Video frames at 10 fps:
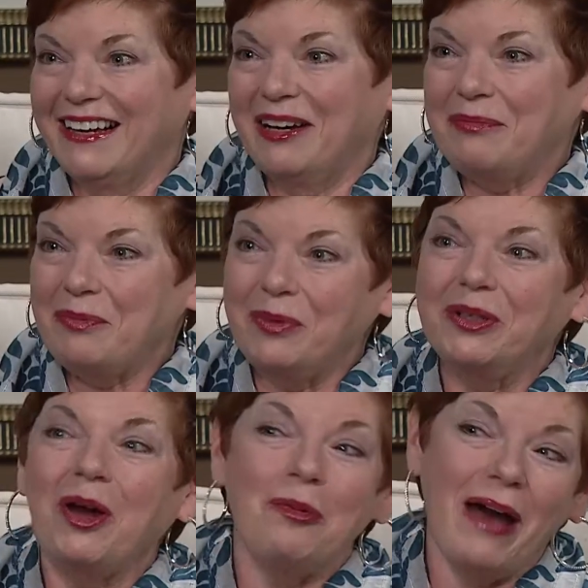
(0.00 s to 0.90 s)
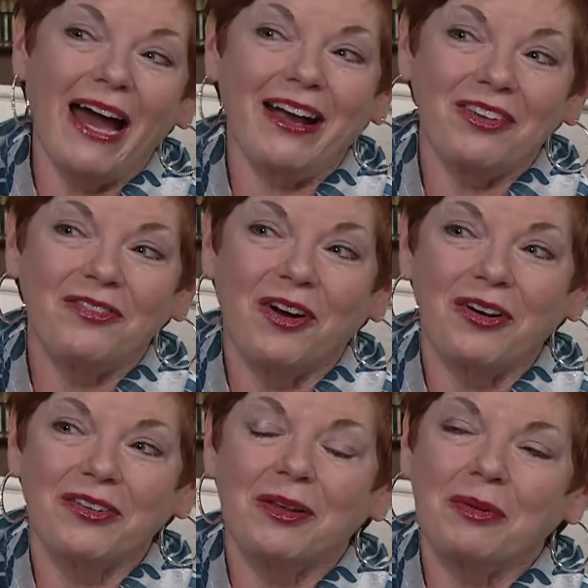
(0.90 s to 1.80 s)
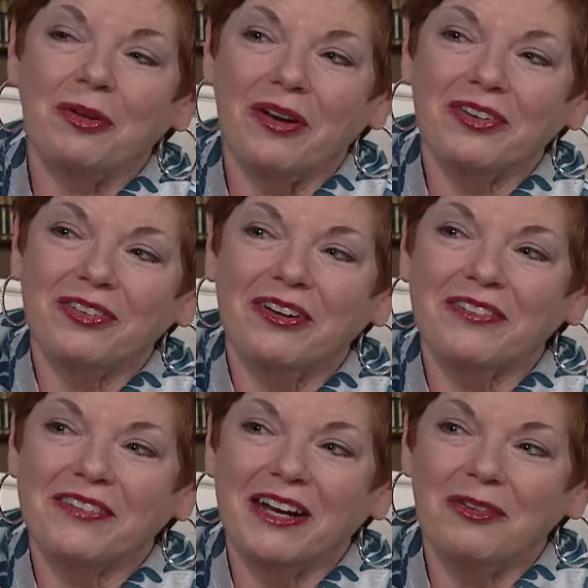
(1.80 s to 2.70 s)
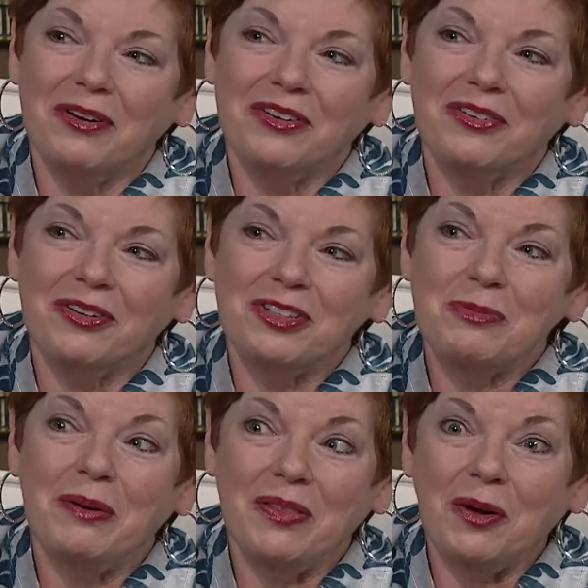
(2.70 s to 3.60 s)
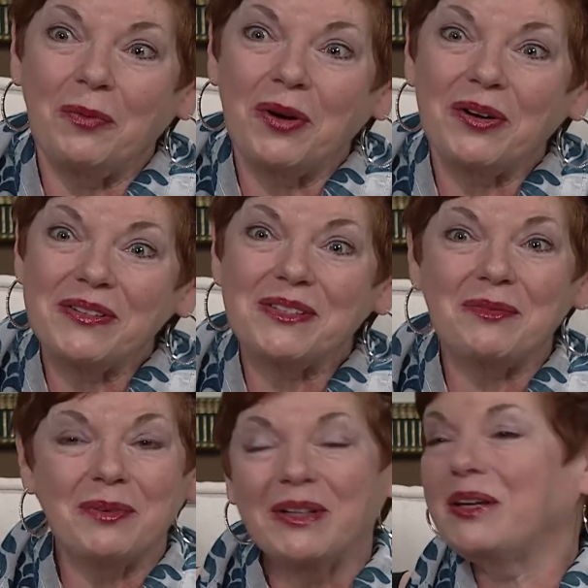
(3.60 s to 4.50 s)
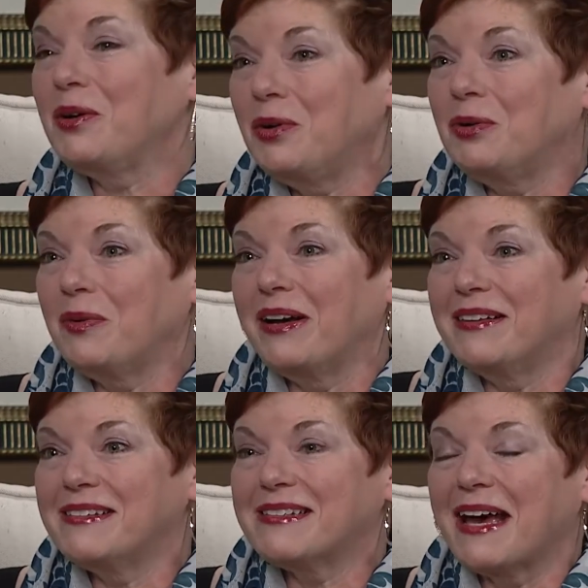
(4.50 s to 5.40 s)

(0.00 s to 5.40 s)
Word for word: um, would go back as far as some of the restaurants that I researched, but there were some really cool ones.